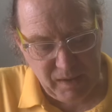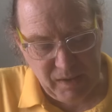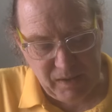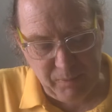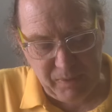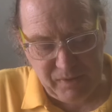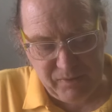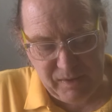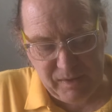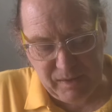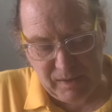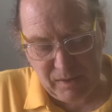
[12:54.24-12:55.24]
The
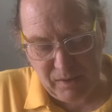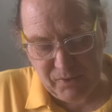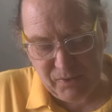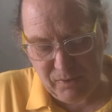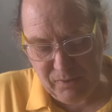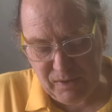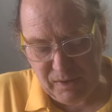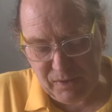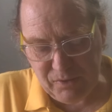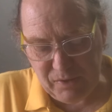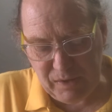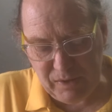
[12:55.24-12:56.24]
president can also
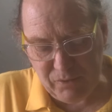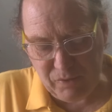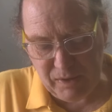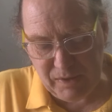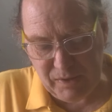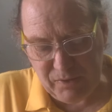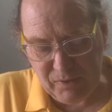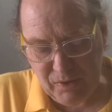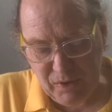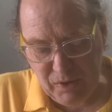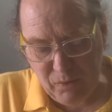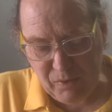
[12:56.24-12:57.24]
negotiate treaties,
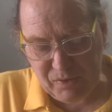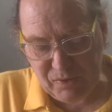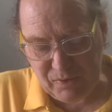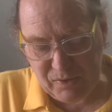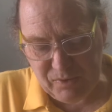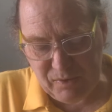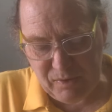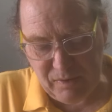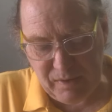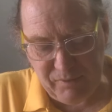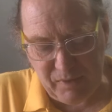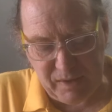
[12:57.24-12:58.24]
which is considered
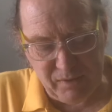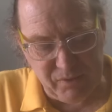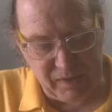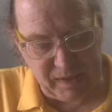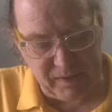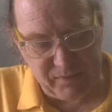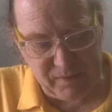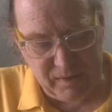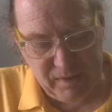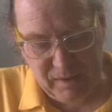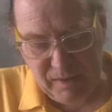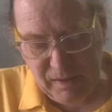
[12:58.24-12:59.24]
a vital task
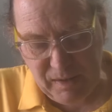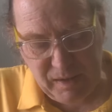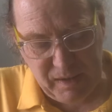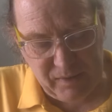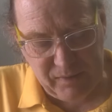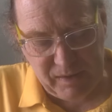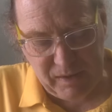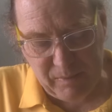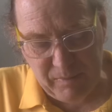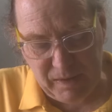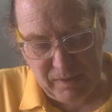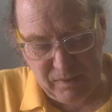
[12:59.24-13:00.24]
as a
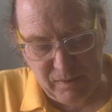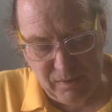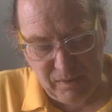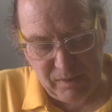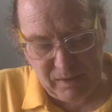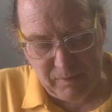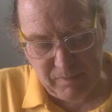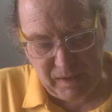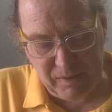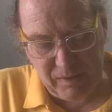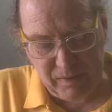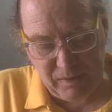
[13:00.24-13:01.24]
commander
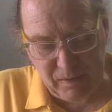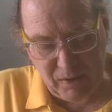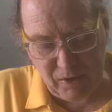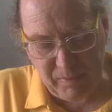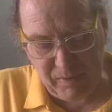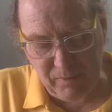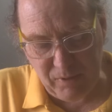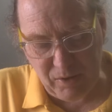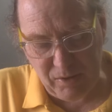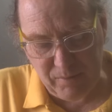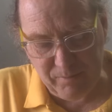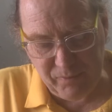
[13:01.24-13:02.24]
commanding the
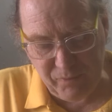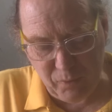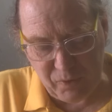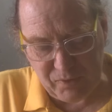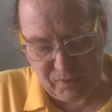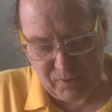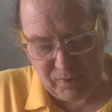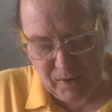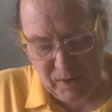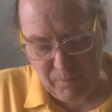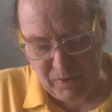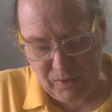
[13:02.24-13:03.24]
armed forces,
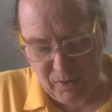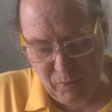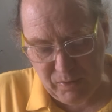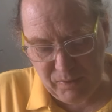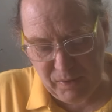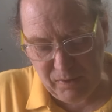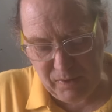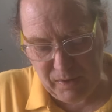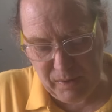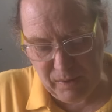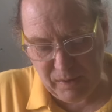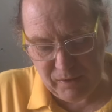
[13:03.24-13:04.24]
but nowhere near
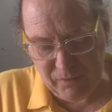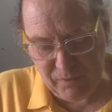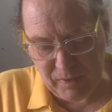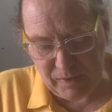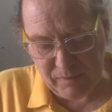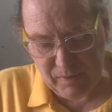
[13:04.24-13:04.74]
as fun.